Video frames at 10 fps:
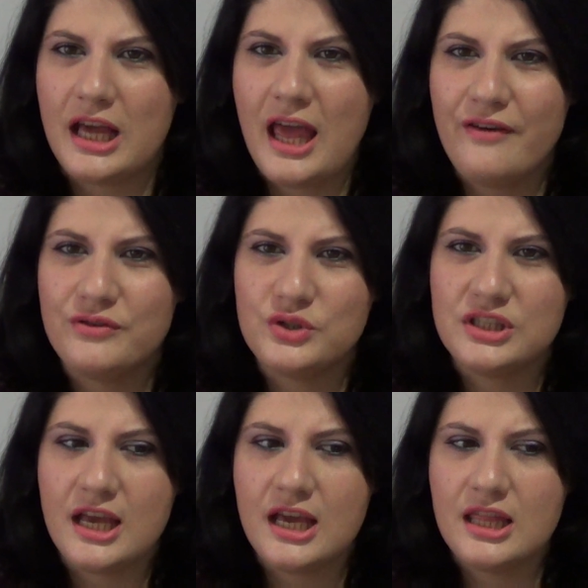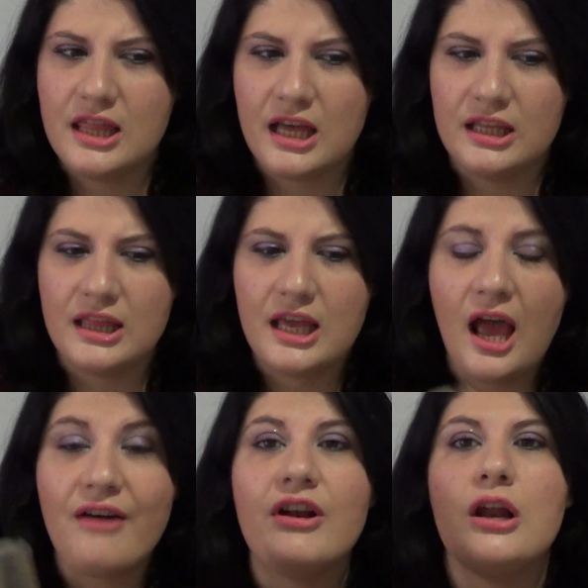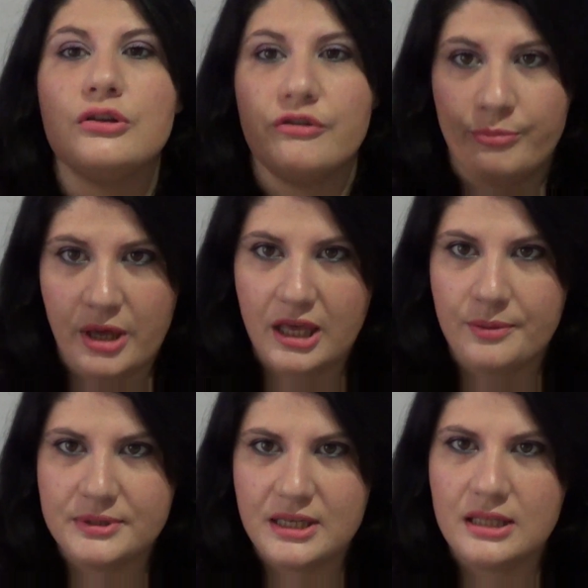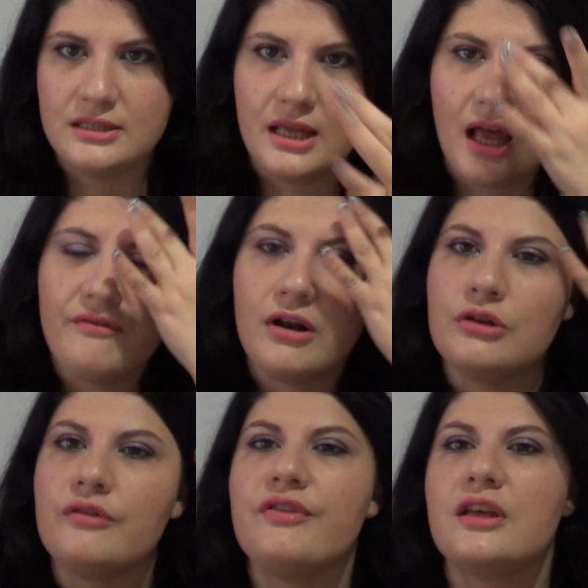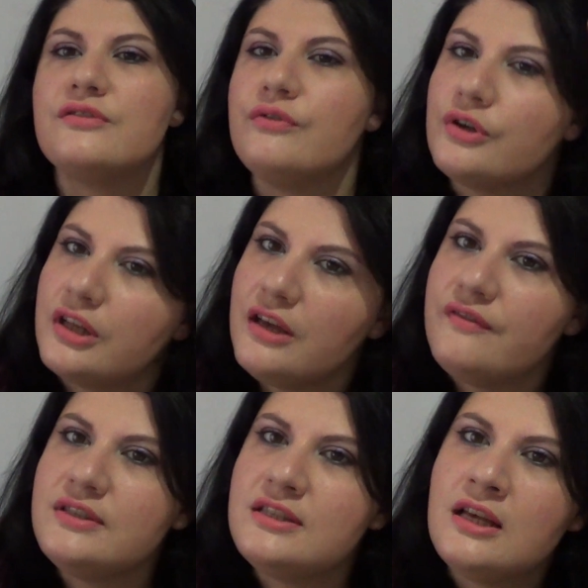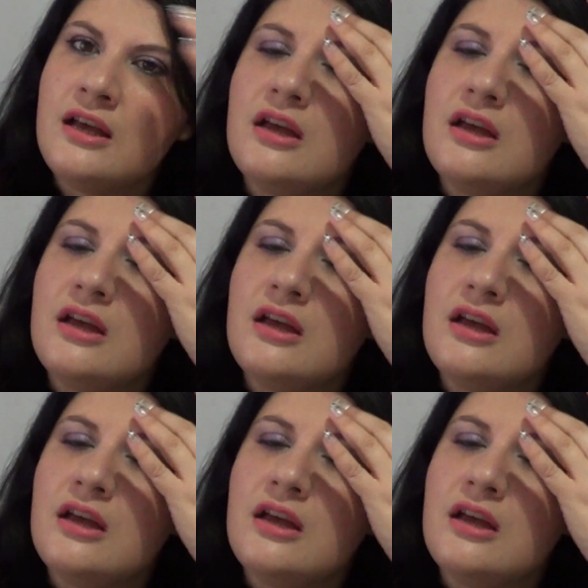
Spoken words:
I have to say that they have a lot of makeup sets, they have a lot of things for gifts,